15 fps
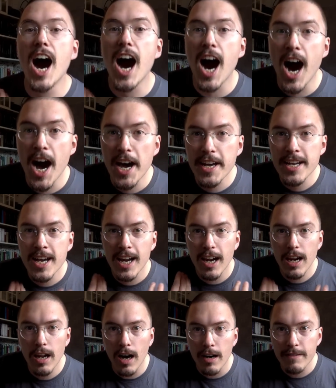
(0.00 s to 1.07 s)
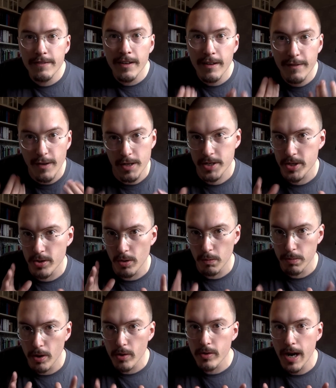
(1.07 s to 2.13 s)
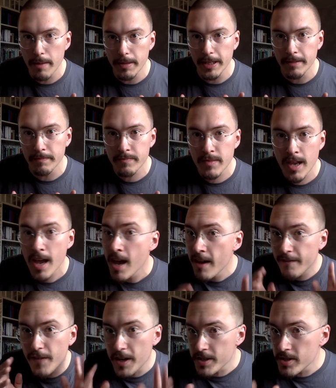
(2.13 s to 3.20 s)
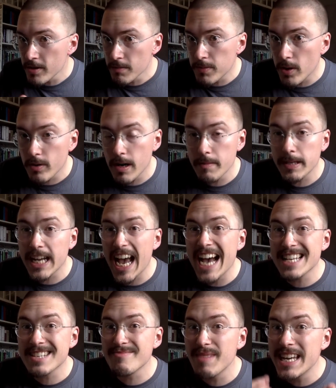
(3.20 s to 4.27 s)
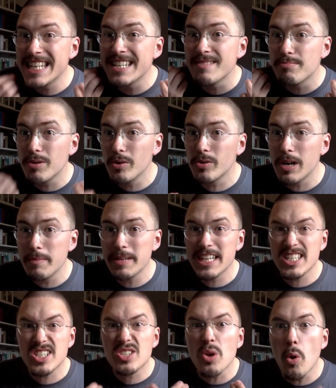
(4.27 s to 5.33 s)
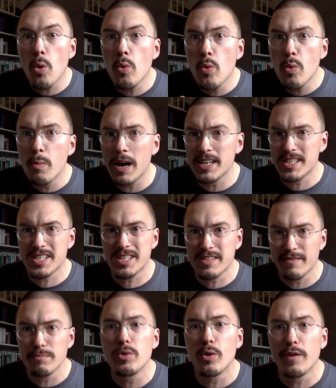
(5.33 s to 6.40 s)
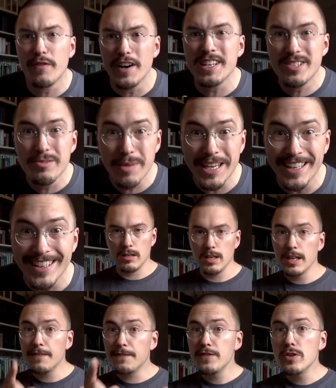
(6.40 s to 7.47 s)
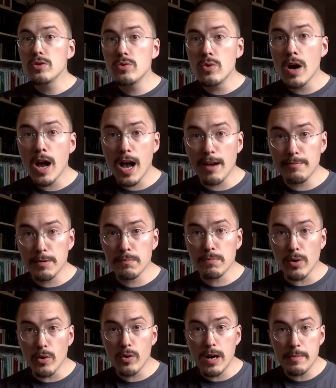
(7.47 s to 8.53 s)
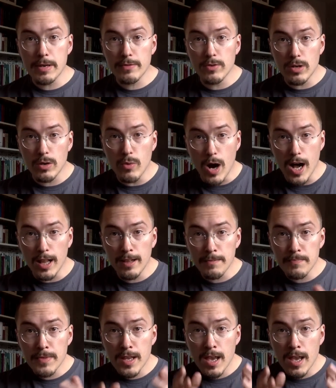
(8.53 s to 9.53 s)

I love functional programming. Functional programming has made programming so much more fun to me. If you have been programming for a while,